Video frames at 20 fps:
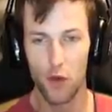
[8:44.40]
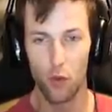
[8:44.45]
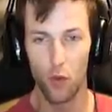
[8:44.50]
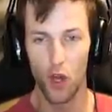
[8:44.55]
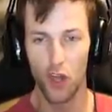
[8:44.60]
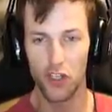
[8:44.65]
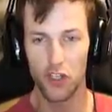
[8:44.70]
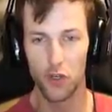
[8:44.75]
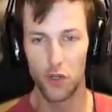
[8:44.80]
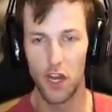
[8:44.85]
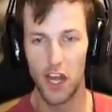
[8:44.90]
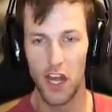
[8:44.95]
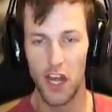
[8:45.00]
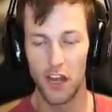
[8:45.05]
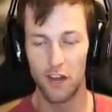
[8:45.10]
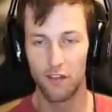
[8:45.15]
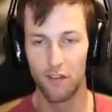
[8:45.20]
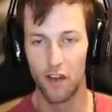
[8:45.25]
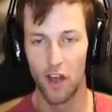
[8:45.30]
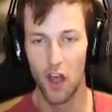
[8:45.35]
if you want to
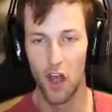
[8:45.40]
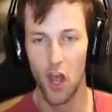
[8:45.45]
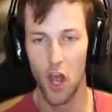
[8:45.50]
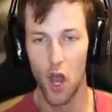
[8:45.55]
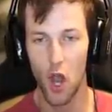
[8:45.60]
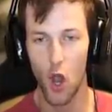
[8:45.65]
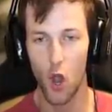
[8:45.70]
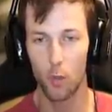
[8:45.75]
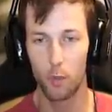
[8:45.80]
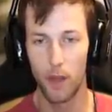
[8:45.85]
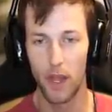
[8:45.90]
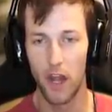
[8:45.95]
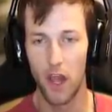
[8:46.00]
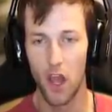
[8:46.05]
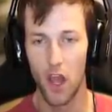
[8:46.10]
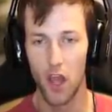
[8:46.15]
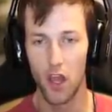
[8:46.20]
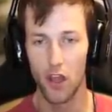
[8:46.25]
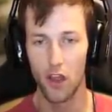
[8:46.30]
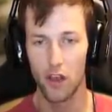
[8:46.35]
live. Open.
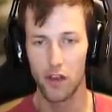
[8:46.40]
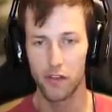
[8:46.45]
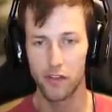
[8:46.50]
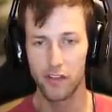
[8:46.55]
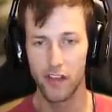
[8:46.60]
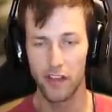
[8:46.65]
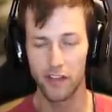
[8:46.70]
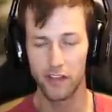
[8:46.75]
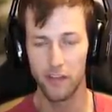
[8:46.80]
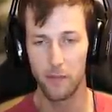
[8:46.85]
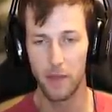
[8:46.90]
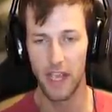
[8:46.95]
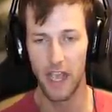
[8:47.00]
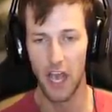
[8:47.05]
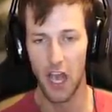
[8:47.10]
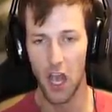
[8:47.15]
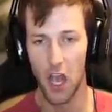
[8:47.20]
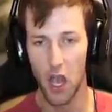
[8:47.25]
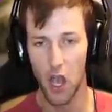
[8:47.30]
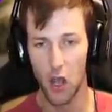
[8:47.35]
Sesame.
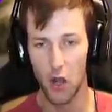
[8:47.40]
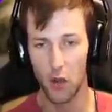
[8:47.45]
